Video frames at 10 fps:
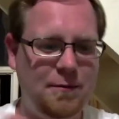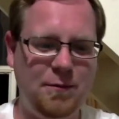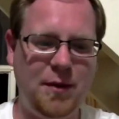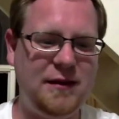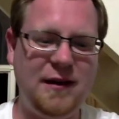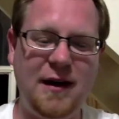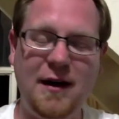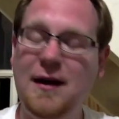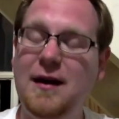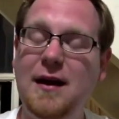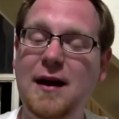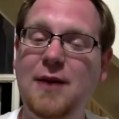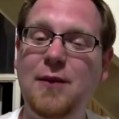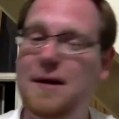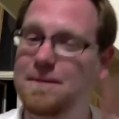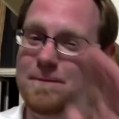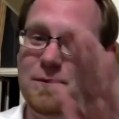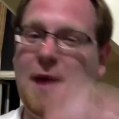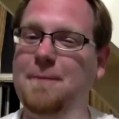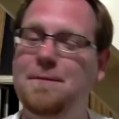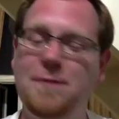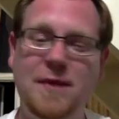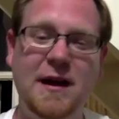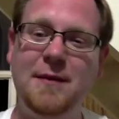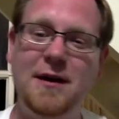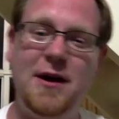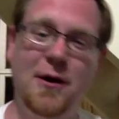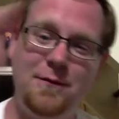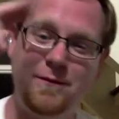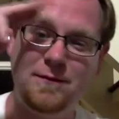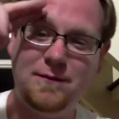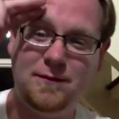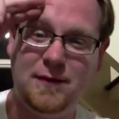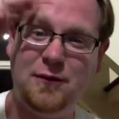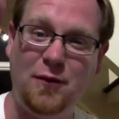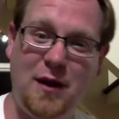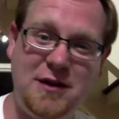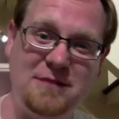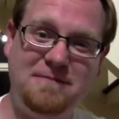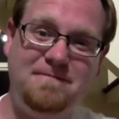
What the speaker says: But anyway, yeah, I think I'm gonna go. Thanks for watching.